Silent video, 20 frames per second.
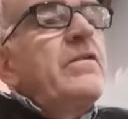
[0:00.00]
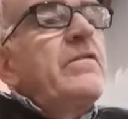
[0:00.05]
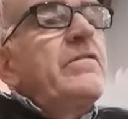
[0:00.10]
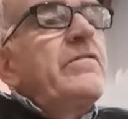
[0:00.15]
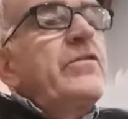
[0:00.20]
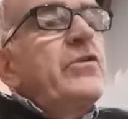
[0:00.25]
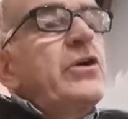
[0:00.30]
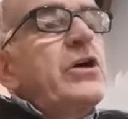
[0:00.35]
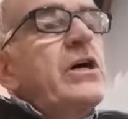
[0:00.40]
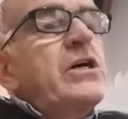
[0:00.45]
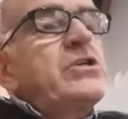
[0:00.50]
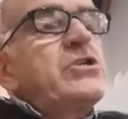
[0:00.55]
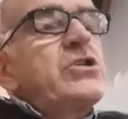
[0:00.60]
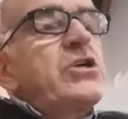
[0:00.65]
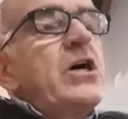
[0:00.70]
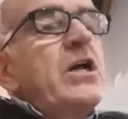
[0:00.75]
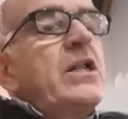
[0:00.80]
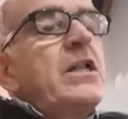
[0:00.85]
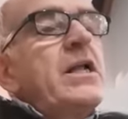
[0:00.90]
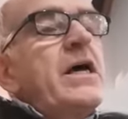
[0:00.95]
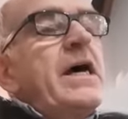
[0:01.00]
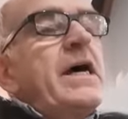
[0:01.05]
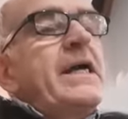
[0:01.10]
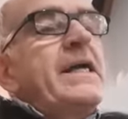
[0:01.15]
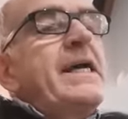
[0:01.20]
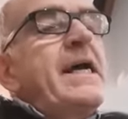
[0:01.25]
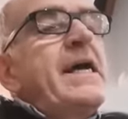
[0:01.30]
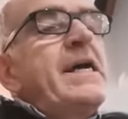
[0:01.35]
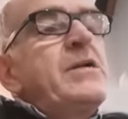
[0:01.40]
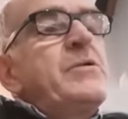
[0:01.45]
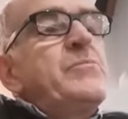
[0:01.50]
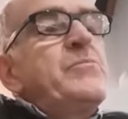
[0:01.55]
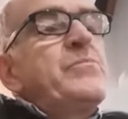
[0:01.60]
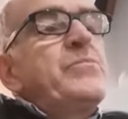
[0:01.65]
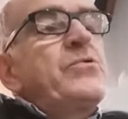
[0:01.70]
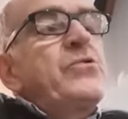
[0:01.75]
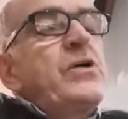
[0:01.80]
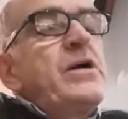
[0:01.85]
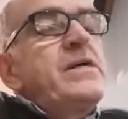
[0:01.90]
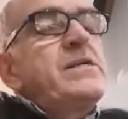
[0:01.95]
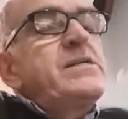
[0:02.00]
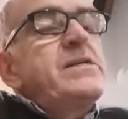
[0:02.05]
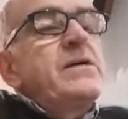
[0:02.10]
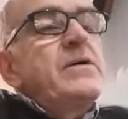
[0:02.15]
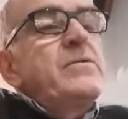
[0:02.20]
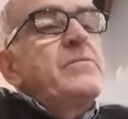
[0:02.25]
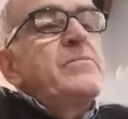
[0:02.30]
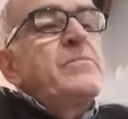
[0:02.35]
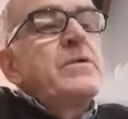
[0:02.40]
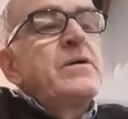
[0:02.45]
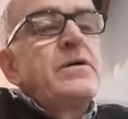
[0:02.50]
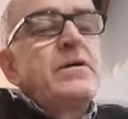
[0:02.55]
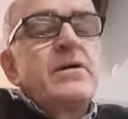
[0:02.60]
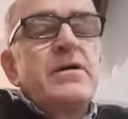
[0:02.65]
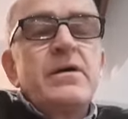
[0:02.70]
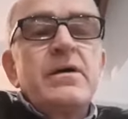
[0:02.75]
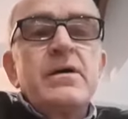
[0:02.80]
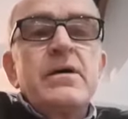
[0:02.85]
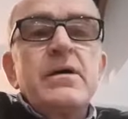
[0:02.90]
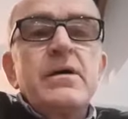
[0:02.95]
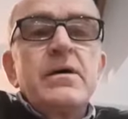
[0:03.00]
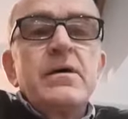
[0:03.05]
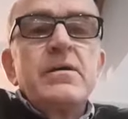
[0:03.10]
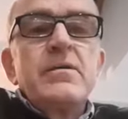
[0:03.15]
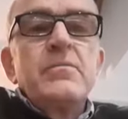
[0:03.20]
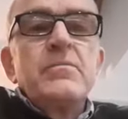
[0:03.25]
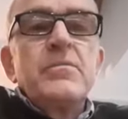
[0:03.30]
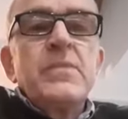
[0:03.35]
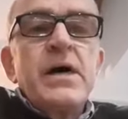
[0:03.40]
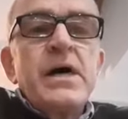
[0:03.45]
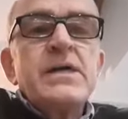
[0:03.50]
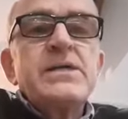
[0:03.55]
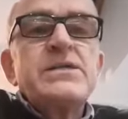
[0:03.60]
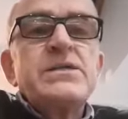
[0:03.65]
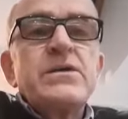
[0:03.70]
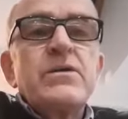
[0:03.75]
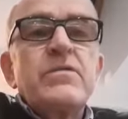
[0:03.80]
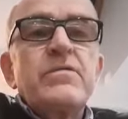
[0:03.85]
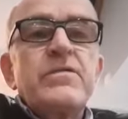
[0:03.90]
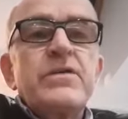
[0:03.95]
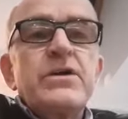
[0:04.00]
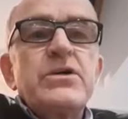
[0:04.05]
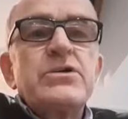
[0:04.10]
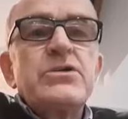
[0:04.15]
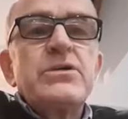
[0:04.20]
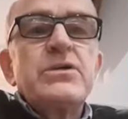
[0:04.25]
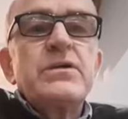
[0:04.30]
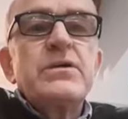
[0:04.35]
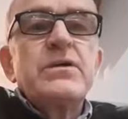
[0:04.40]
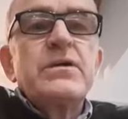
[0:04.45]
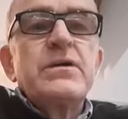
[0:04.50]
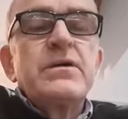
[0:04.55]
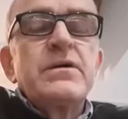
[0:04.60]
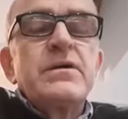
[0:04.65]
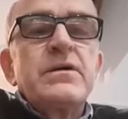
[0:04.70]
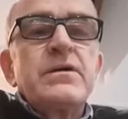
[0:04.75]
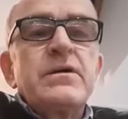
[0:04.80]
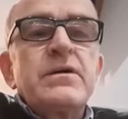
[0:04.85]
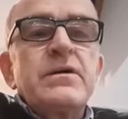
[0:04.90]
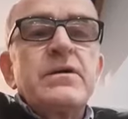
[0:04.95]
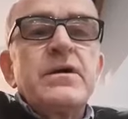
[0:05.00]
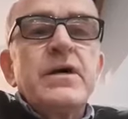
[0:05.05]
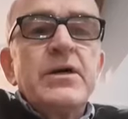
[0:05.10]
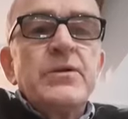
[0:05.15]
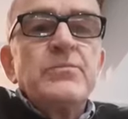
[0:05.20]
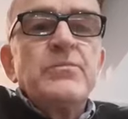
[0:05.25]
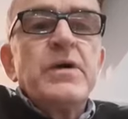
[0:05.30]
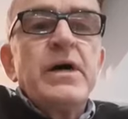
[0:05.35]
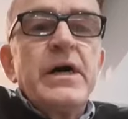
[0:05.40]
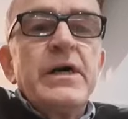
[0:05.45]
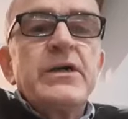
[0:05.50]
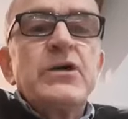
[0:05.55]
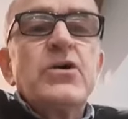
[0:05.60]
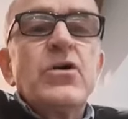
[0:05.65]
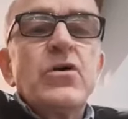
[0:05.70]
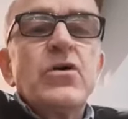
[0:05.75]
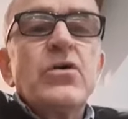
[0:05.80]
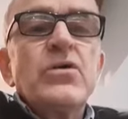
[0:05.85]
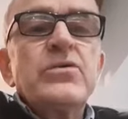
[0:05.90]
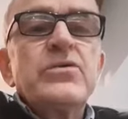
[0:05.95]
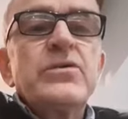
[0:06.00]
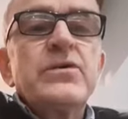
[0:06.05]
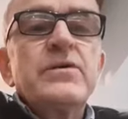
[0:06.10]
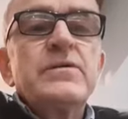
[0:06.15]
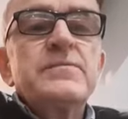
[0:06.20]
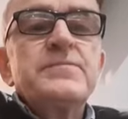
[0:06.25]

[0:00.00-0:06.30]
for I shall again praise him, my salvation and my God."